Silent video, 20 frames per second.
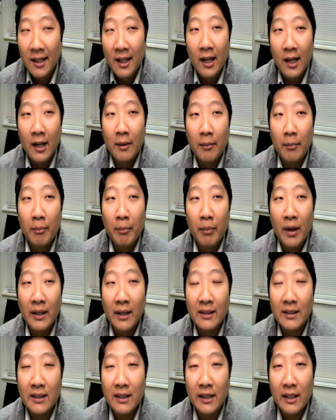
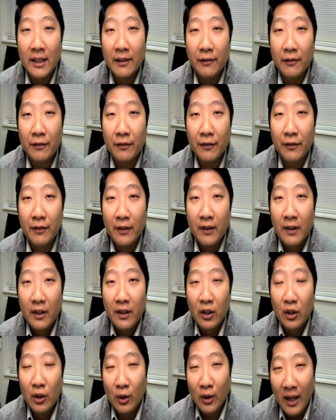but if
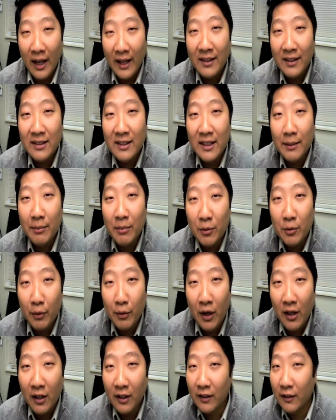you like the Siemens
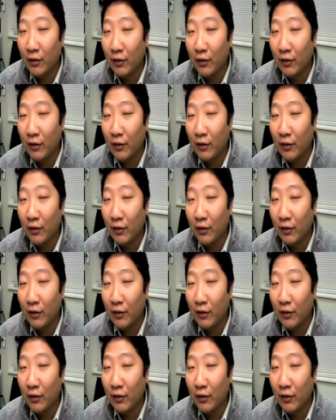product,